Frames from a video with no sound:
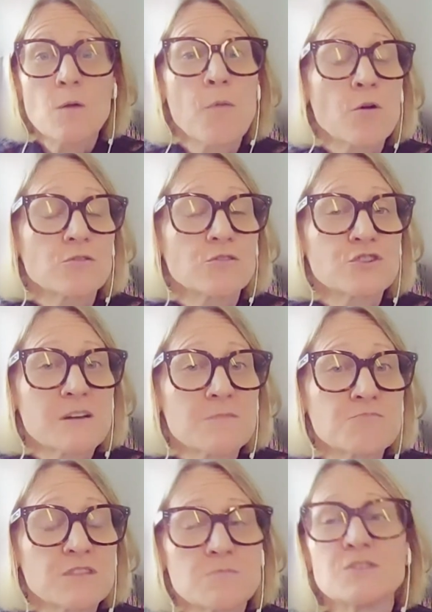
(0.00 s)
our partnership
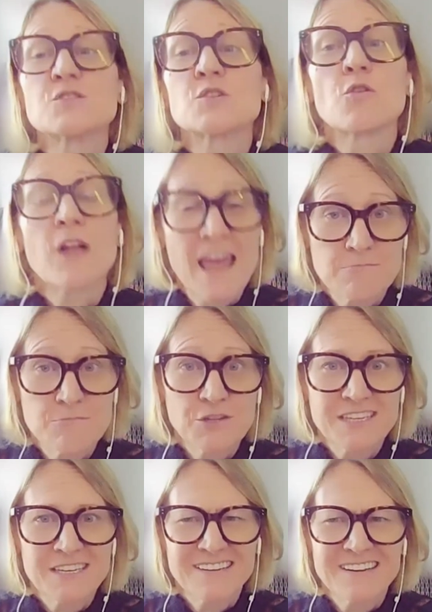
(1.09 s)
with the musical
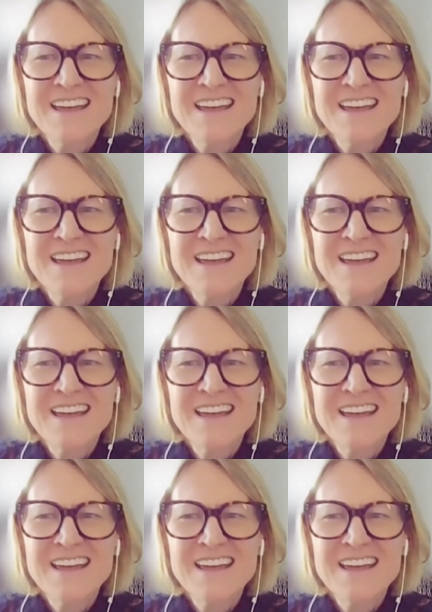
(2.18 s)
Hamilton.